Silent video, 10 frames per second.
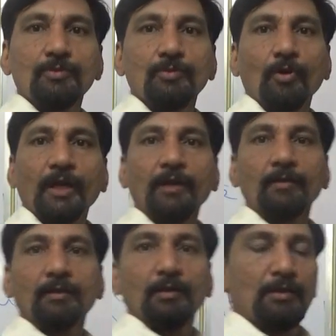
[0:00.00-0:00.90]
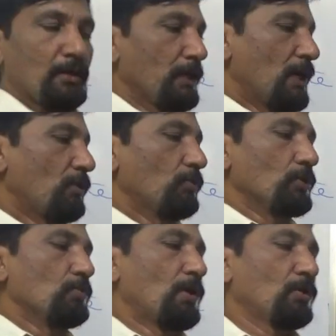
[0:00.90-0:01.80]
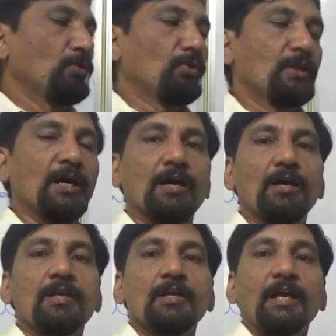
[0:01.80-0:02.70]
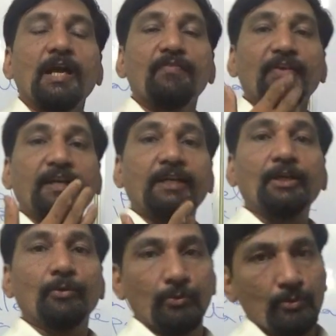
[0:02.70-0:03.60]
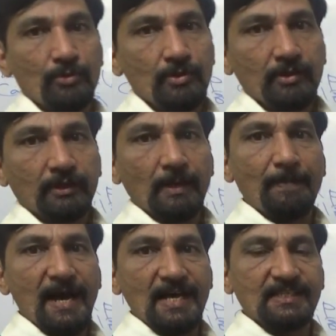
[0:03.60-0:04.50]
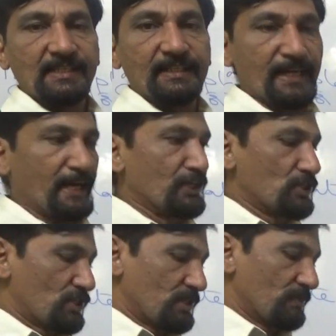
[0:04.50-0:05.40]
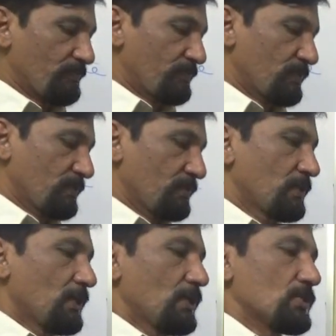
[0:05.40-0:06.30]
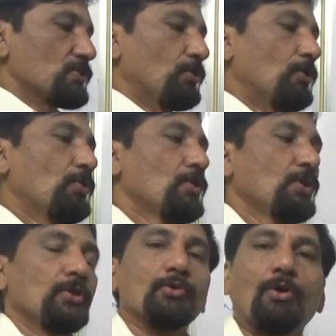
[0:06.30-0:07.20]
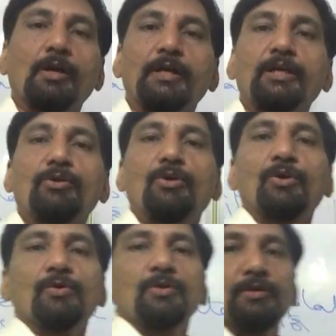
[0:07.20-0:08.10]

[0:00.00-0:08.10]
Okay, now you want to know the effective capacitance. So you already know